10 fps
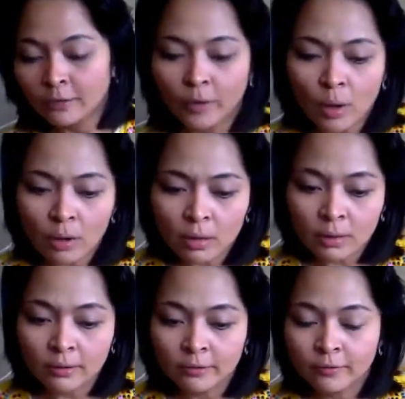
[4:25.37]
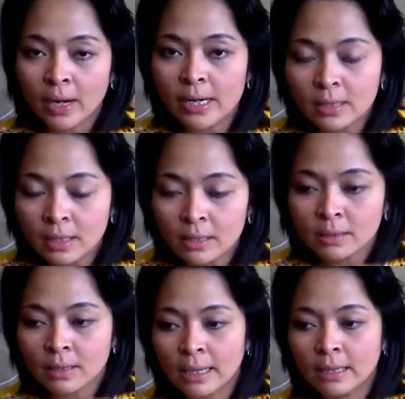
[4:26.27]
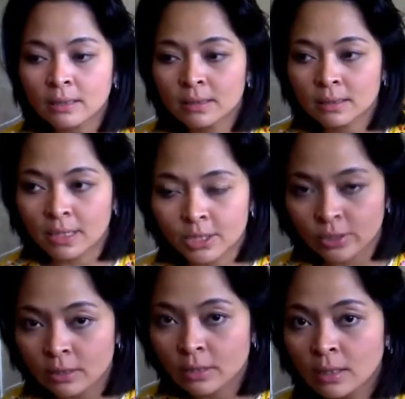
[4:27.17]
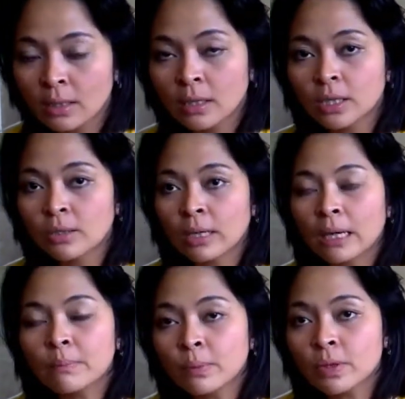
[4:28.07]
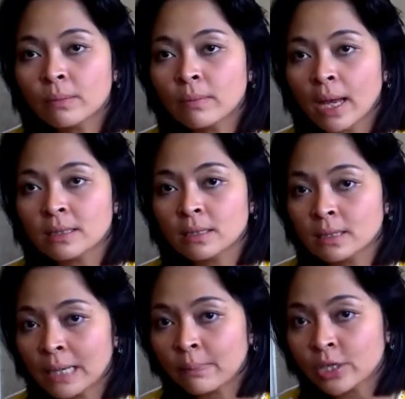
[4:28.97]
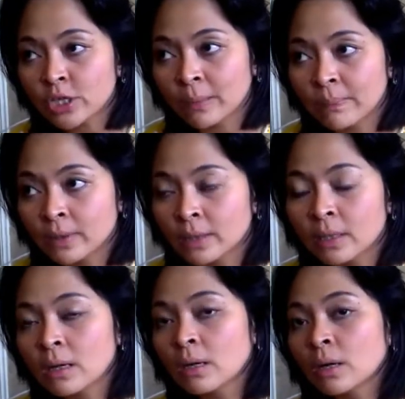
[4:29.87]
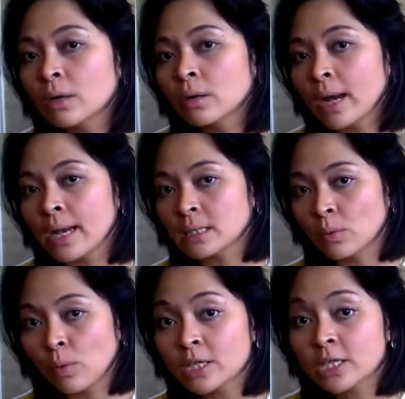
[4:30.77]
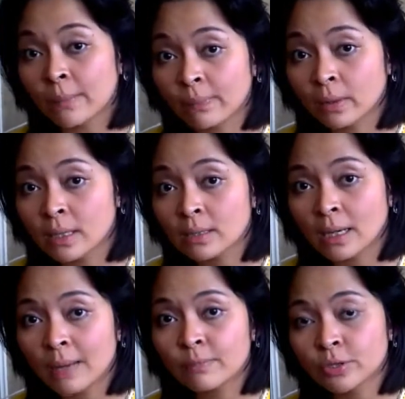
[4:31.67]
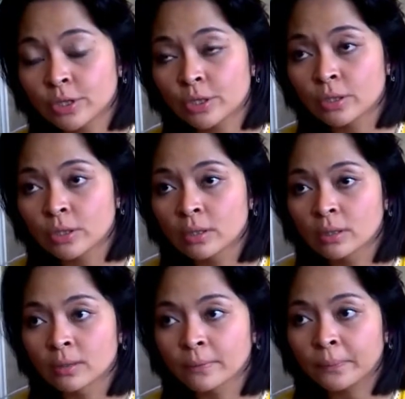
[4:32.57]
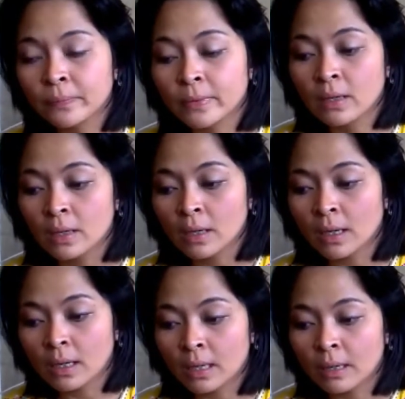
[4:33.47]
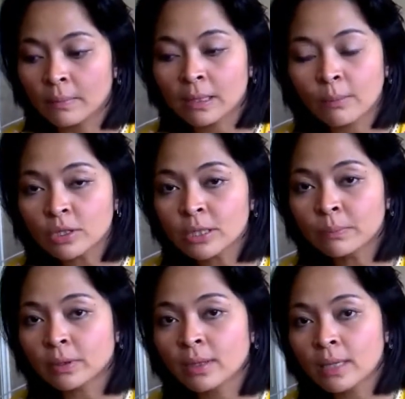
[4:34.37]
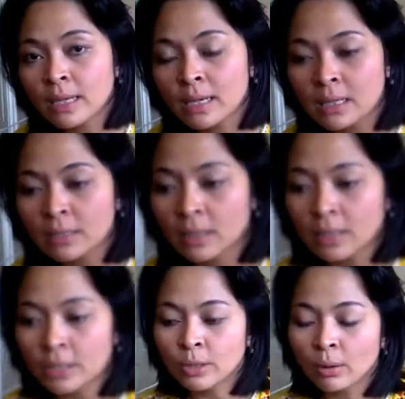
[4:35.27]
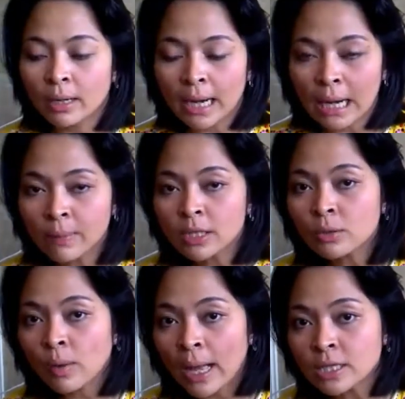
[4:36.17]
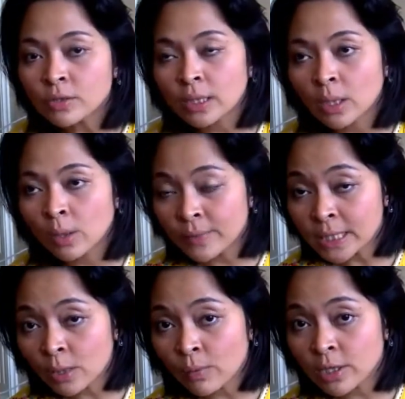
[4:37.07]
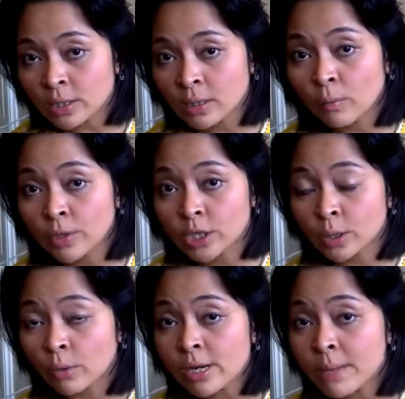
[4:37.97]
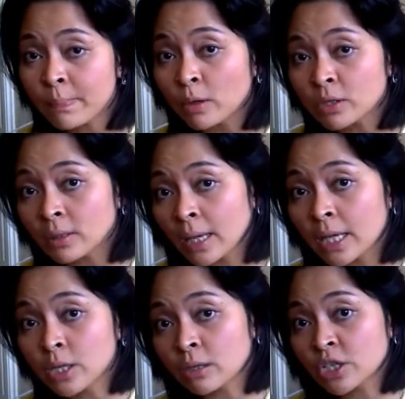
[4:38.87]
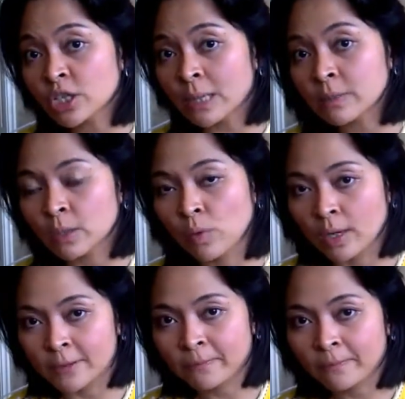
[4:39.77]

For findings and discussions, you can put them as a separate chapter or as a one chapter. It's up to you. But the most important thing is you are able to answer the research question which is already posted in your chapter 1.